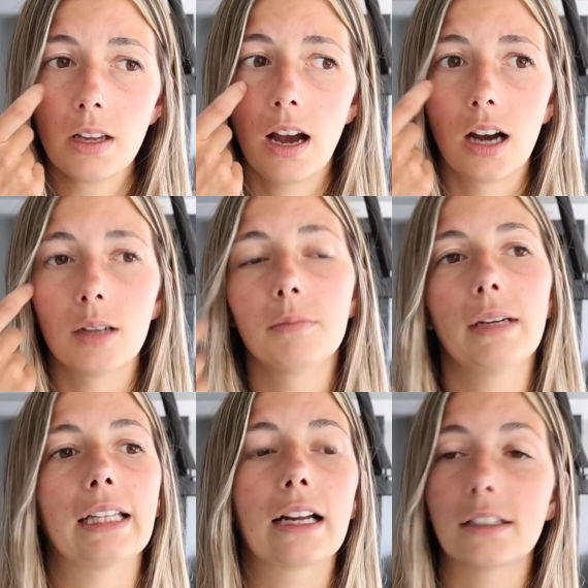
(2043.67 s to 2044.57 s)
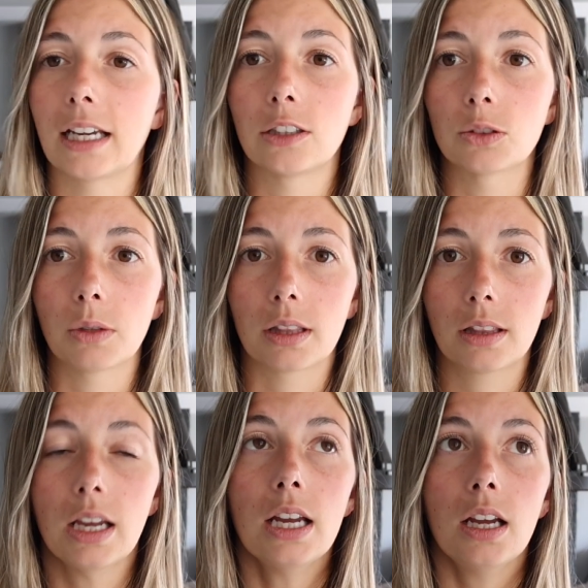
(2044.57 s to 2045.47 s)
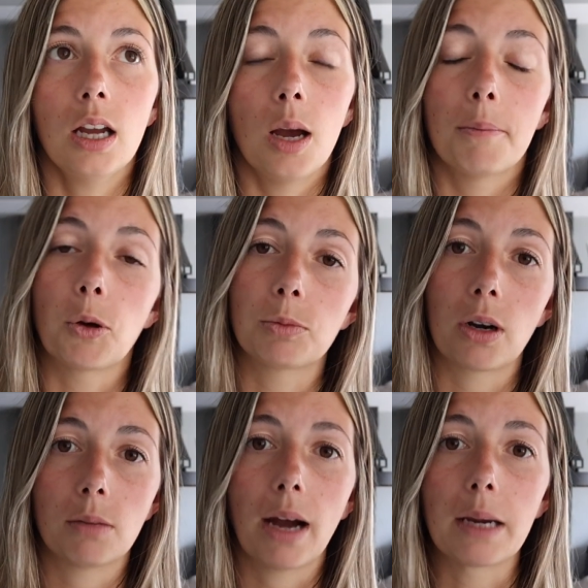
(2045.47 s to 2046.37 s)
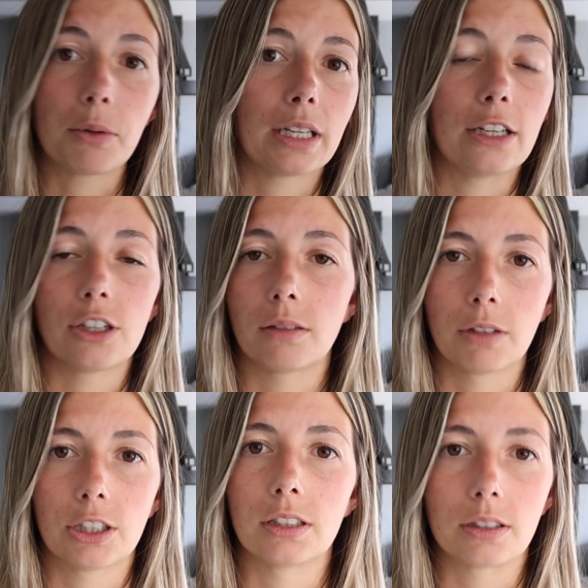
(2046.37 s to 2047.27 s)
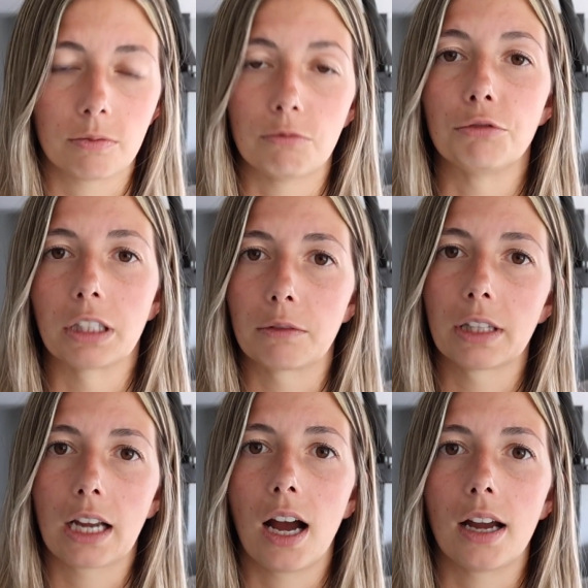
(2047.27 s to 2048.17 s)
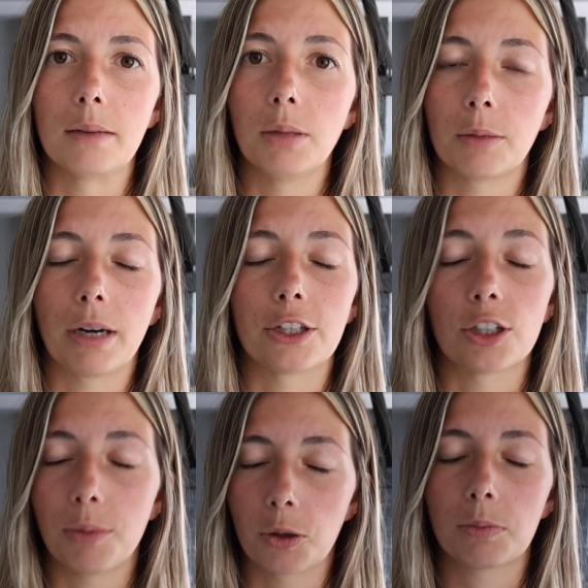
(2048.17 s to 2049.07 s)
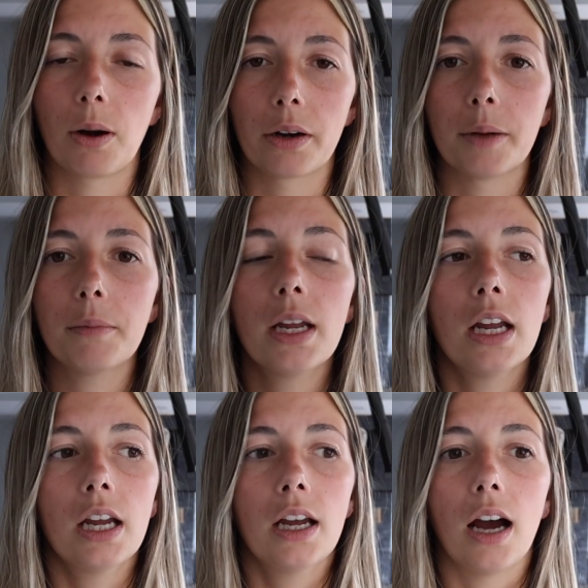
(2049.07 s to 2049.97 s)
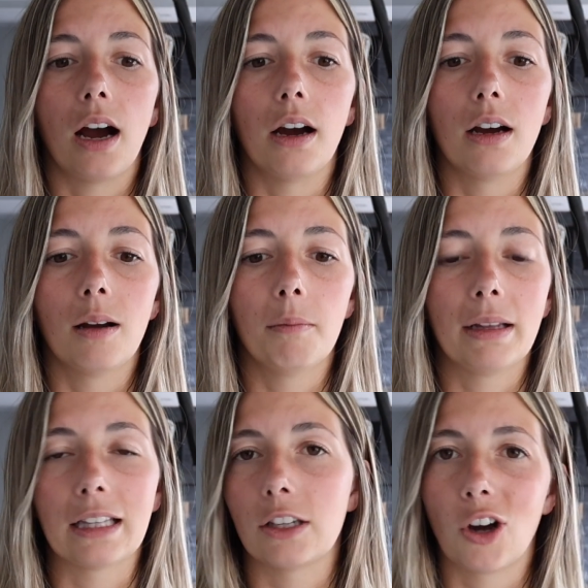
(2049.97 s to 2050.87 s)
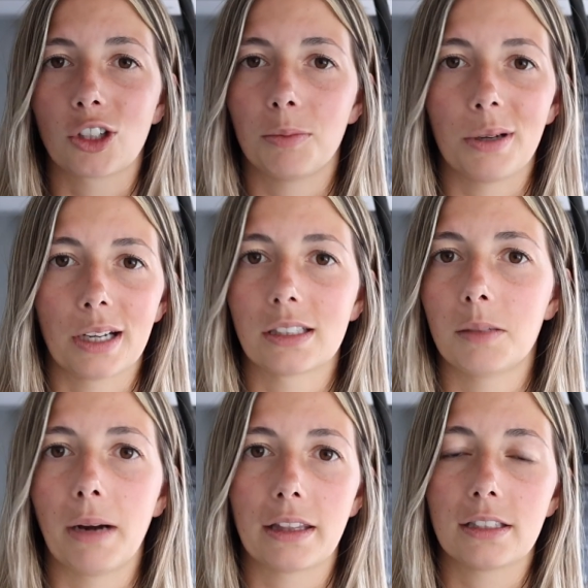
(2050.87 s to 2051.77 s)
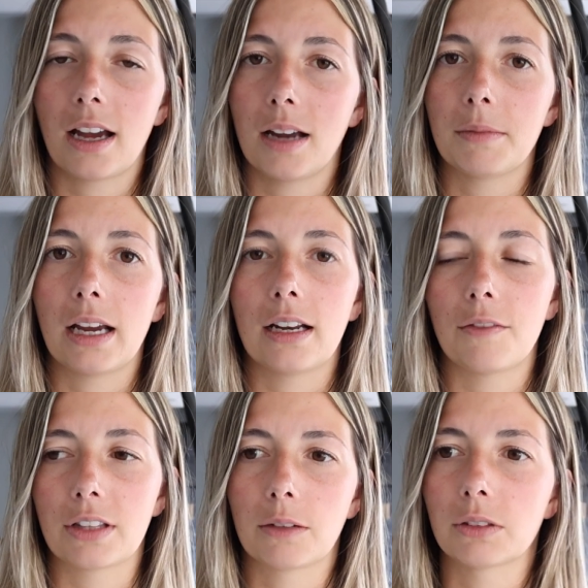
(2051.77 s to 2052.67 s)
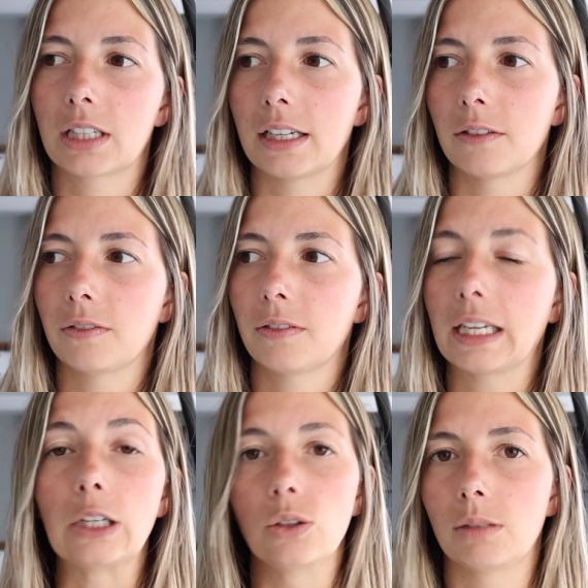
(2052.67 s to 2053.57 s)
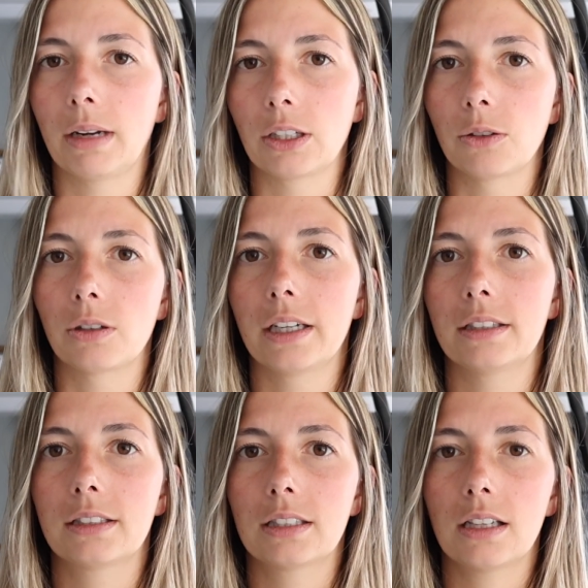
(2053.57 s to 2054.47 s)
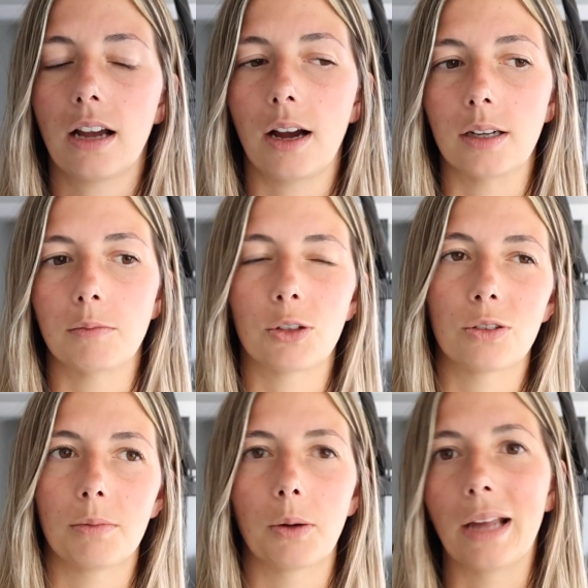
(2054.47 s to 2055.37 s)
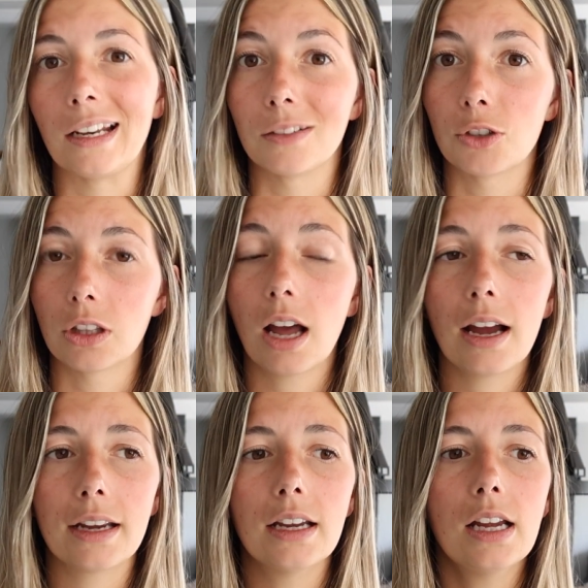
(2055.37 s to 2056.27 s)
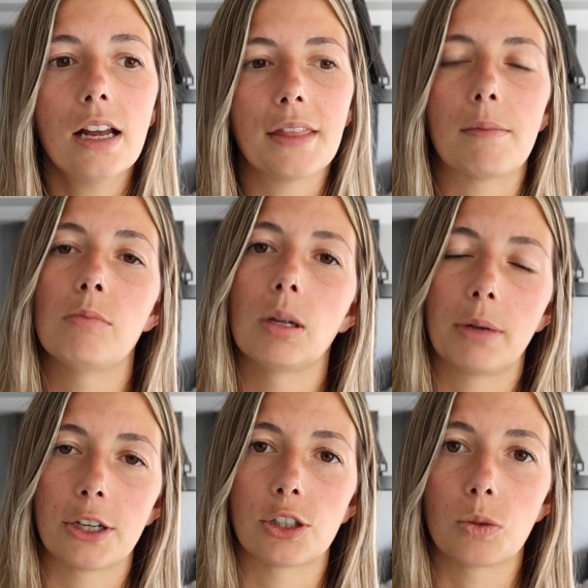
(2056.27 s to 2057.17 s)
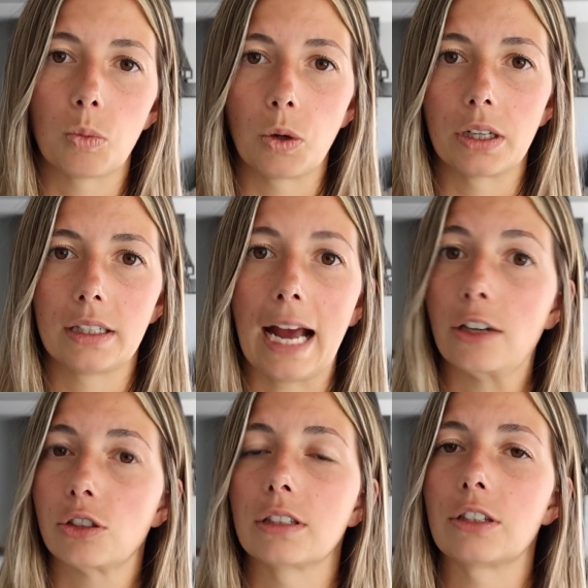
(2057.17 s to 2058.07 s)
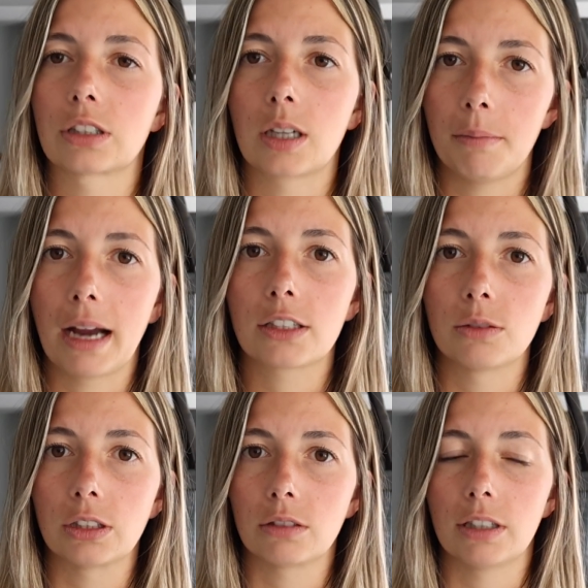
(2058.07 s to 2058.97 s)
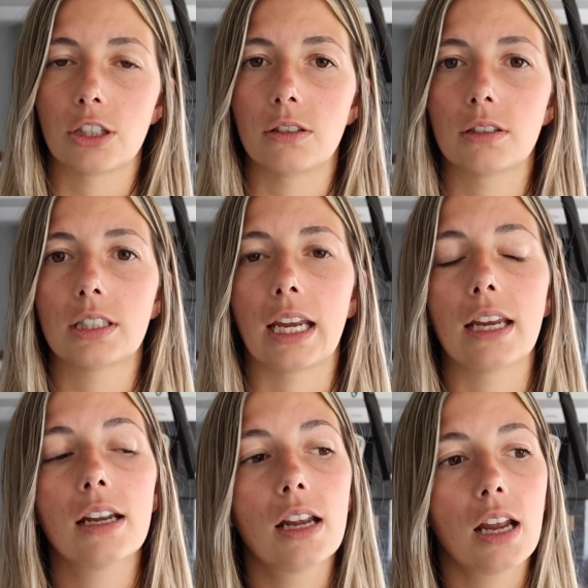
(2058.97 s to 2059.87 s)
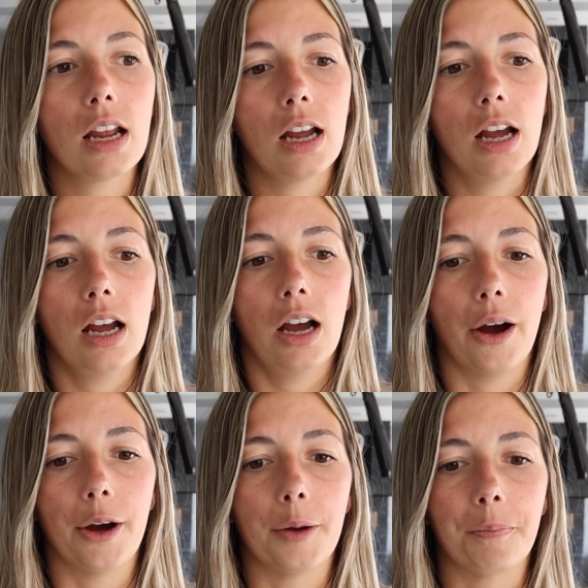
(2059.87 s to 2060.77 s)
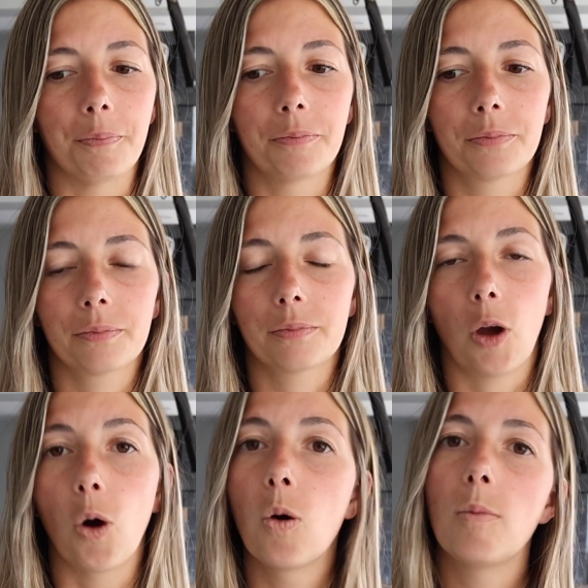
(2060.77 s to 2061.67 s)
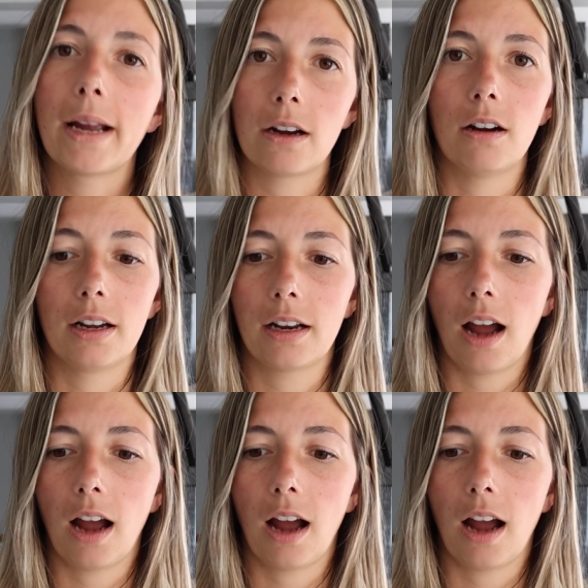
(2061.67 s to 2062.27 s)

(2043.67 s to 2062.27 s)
And then I got diagnosed with postpartum hypertension, which is really, really high blood pressure postpartum. And then the doctor predicted by the time that everything was kind of healed in my uterus, which was about end of July, that my blood pressure would naturally just come back to its original state. Oh my God.